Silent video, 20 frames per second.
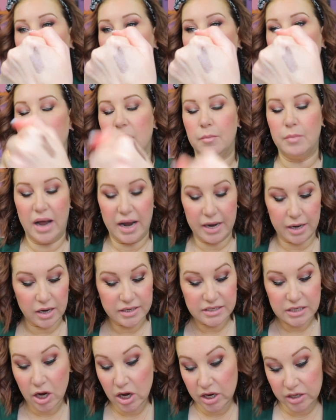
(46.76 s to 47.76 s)
And
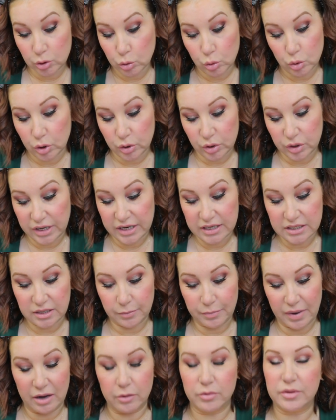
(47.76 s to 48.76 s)
I'd heard all good things
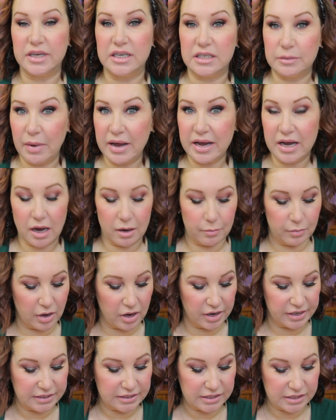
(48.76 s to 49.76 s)
about this makeup
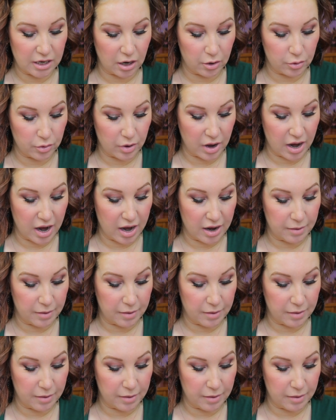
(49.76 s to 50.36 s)
line, so